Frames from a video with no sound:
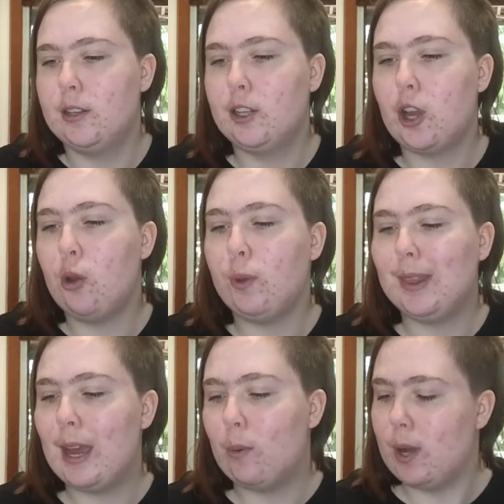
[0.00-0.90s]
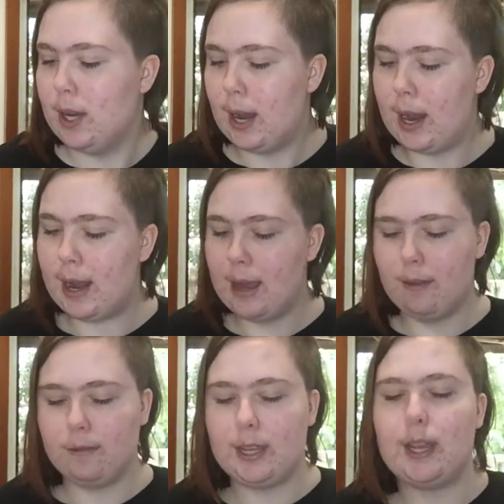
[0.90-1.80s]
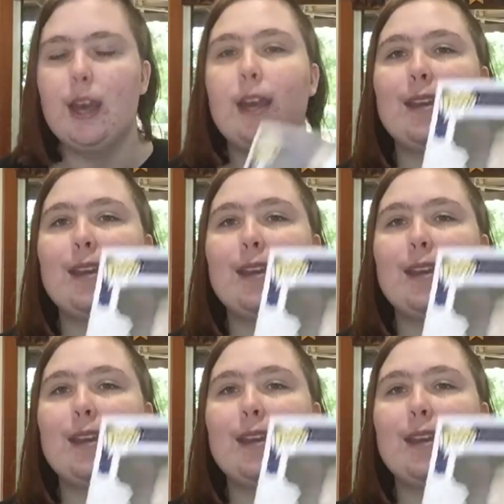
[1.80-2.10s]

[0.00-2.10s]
to go with that one I have the